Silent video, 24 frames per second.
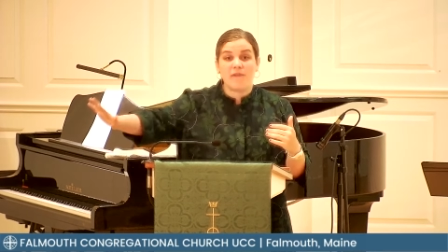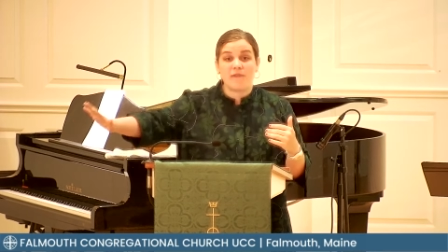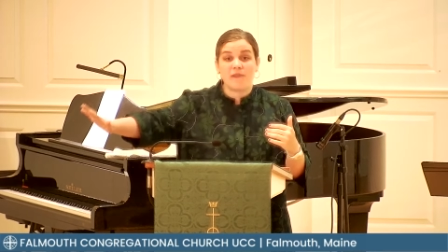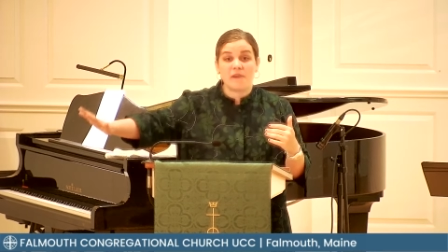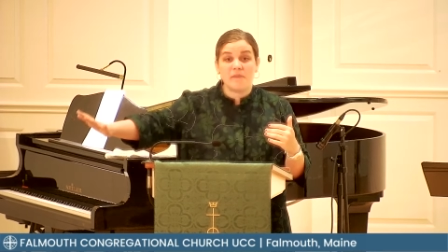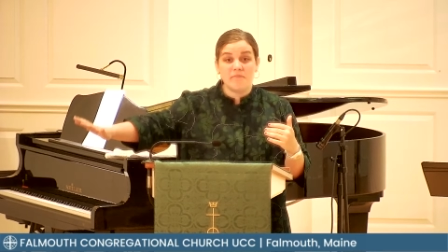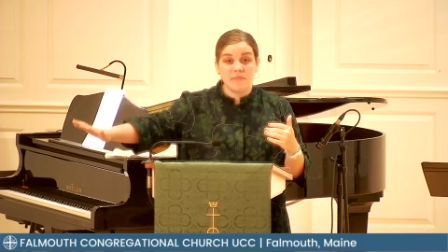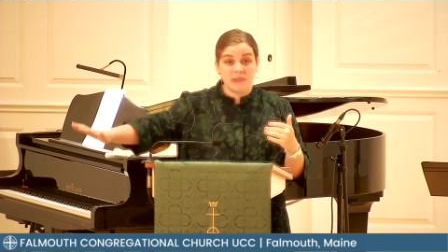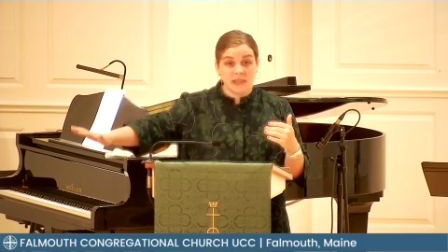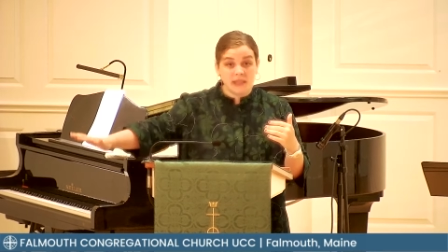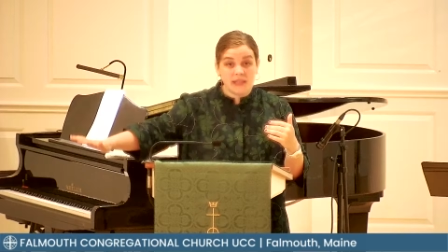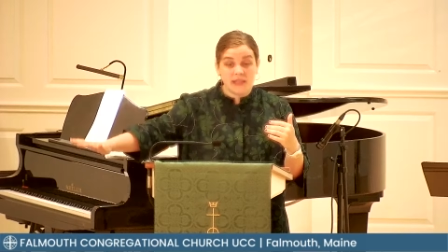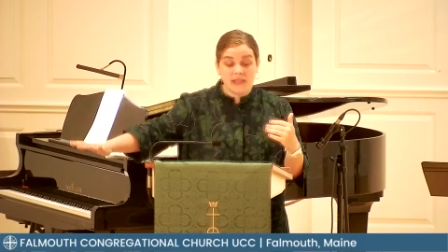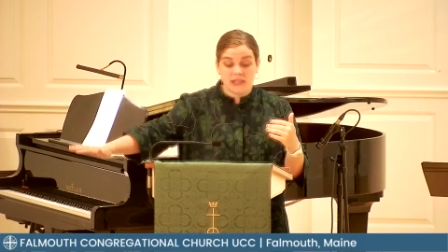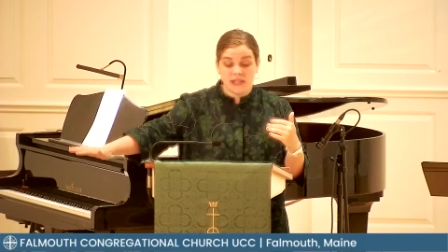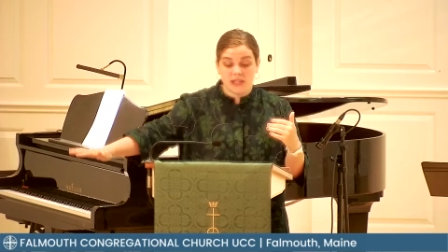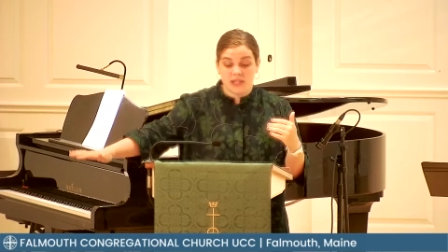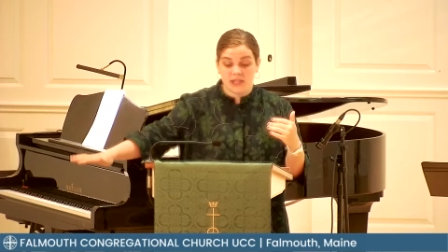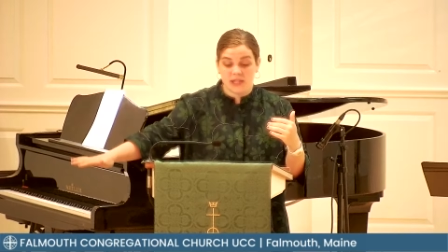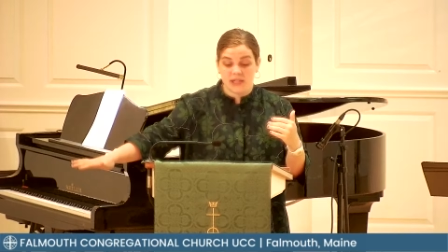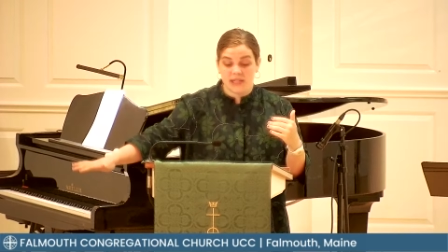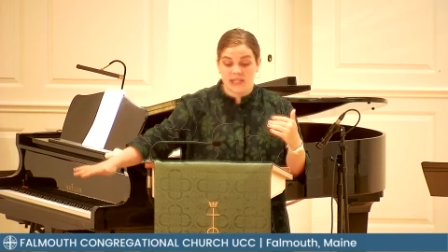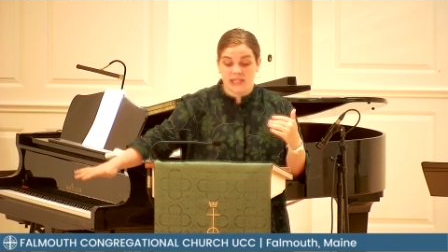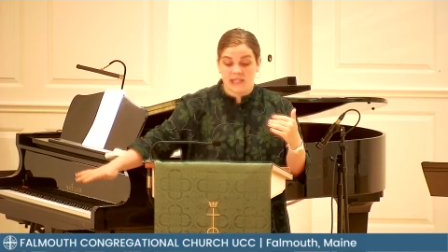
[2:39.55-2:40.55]

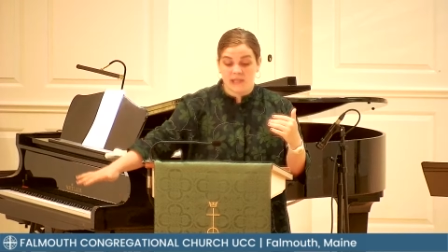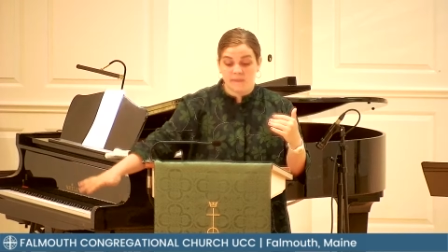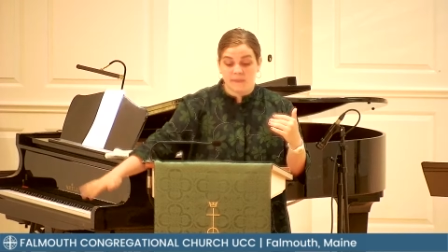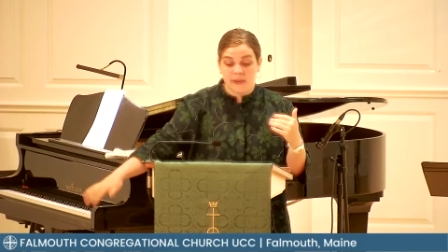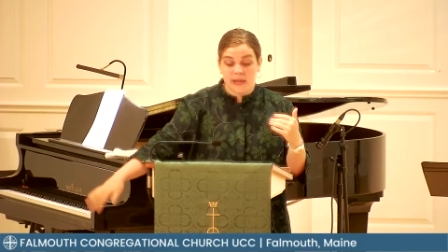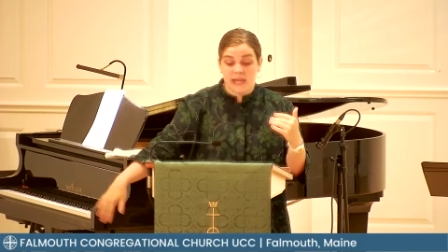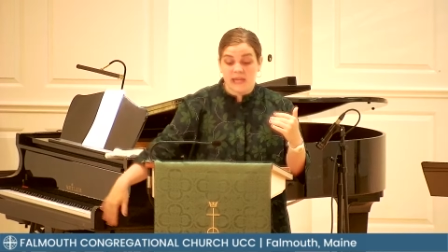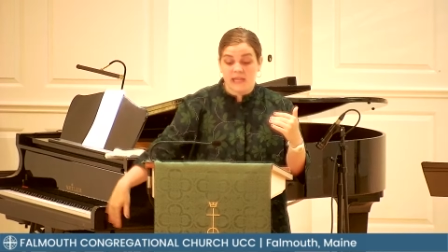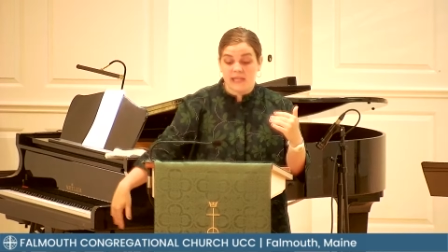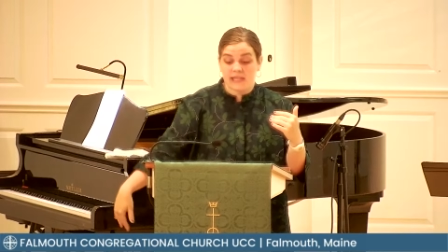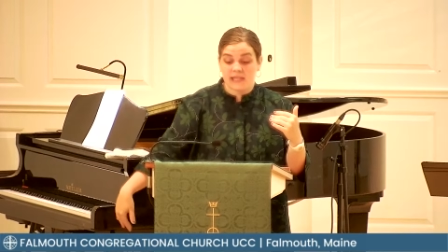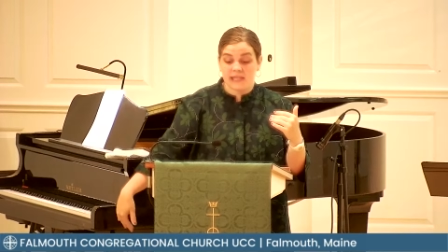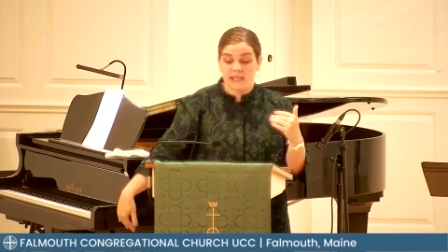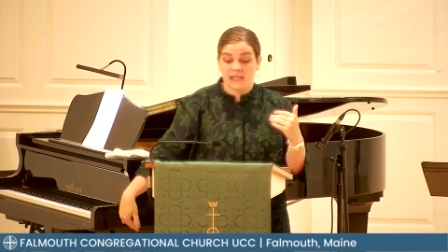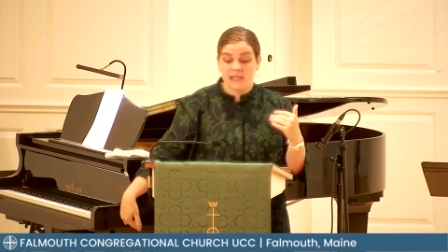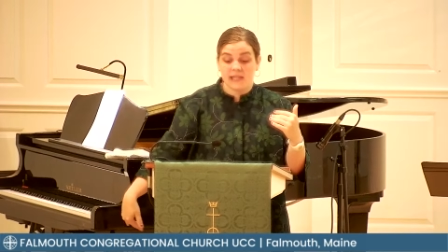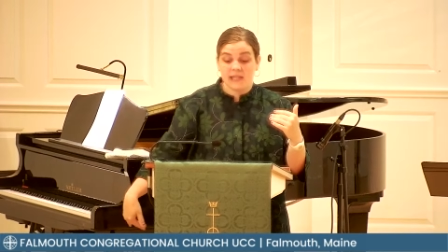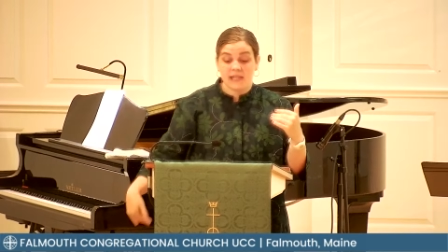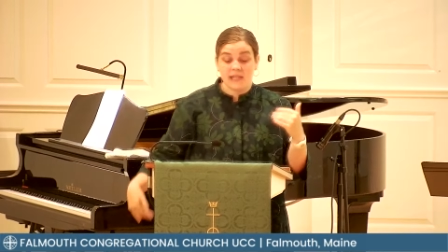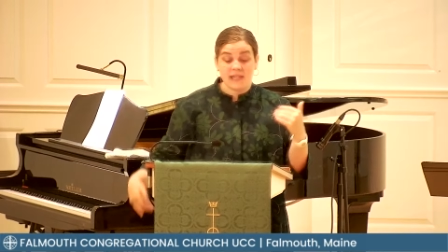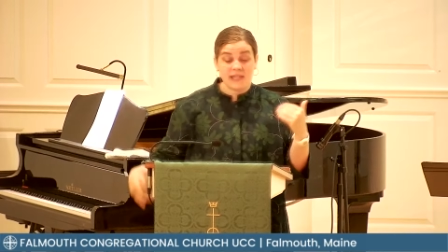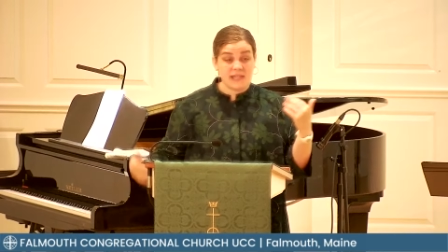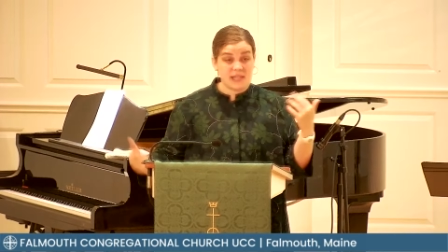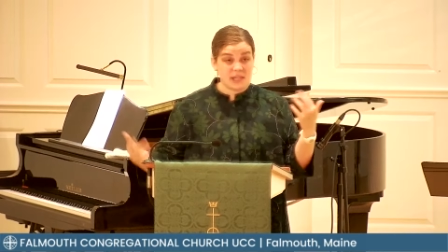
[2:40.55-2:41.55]
familiar space,
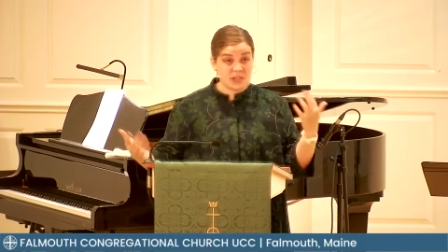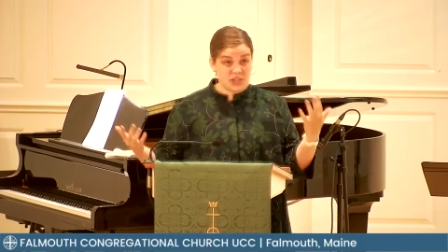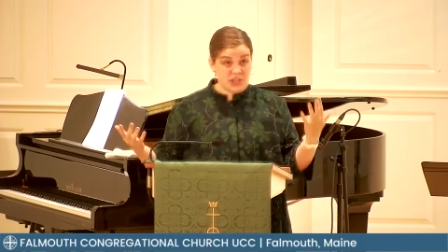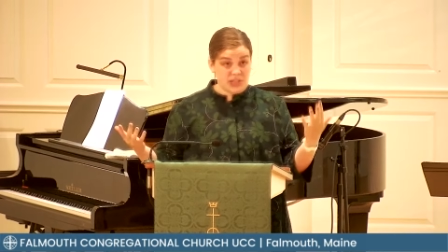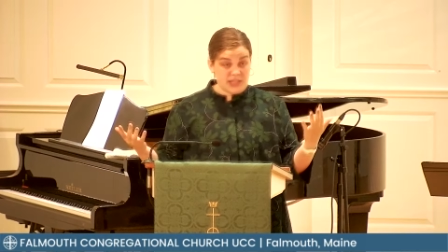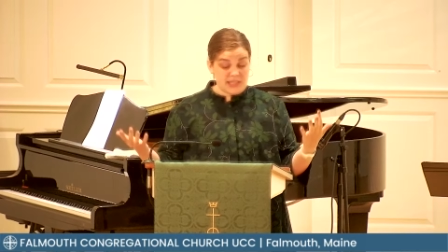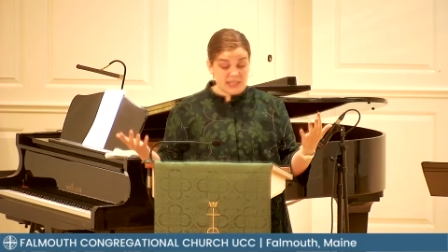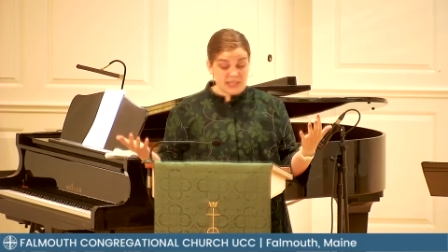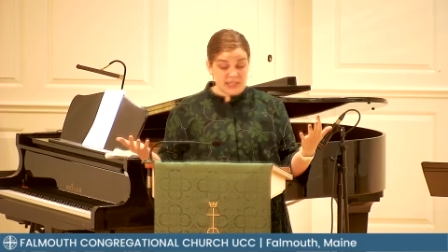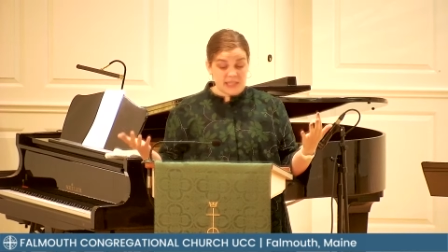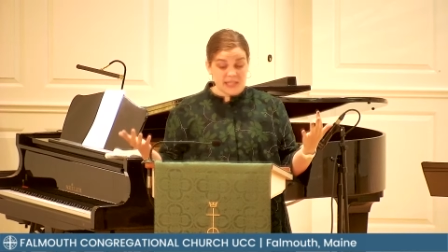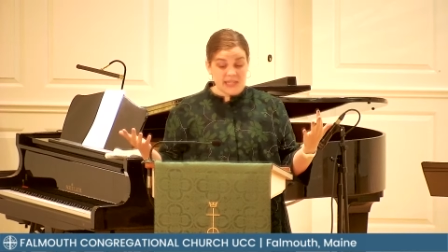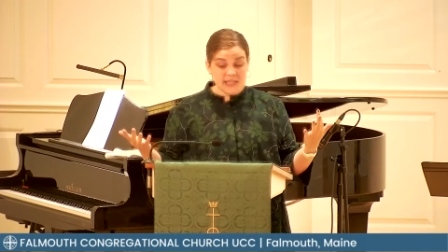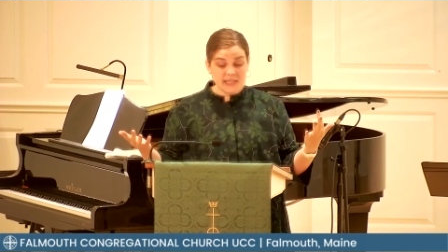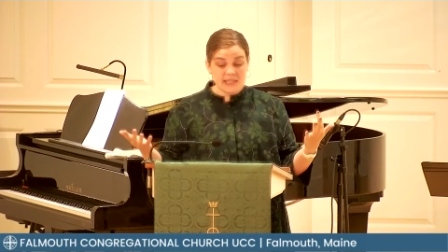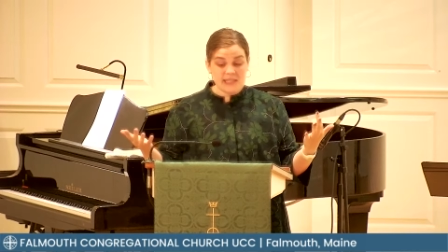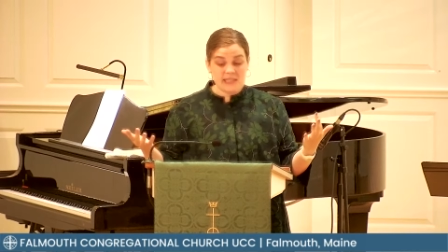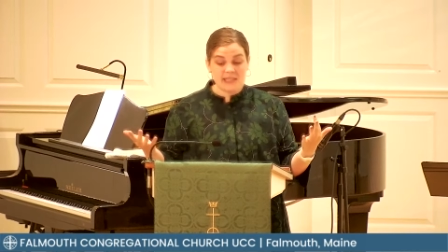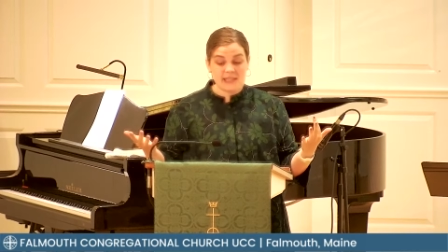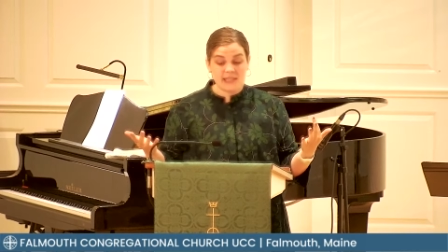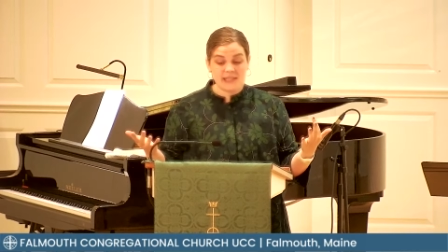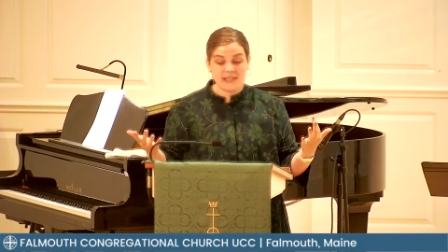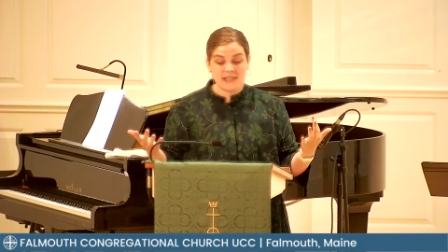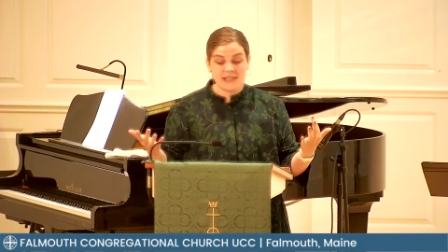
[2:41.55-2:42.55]
such as
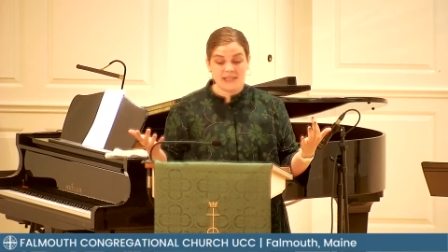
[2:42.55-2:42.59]
this,